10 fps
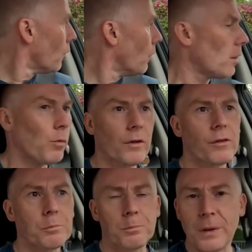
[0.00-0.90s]
well, one of
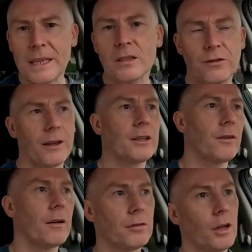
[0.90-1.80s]
the biggest things
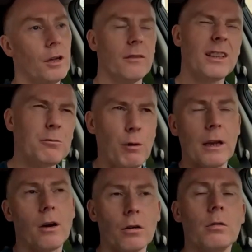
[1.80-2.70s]
that I've learned, and this
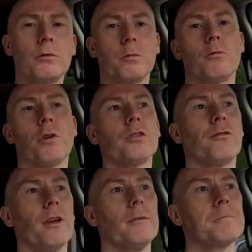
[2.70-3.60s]
really all comes from
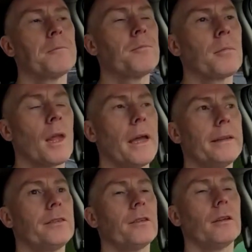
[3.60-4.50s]
CrossFit,
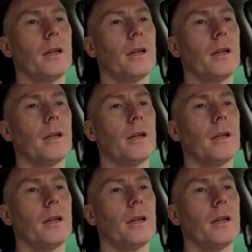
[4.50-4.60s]
is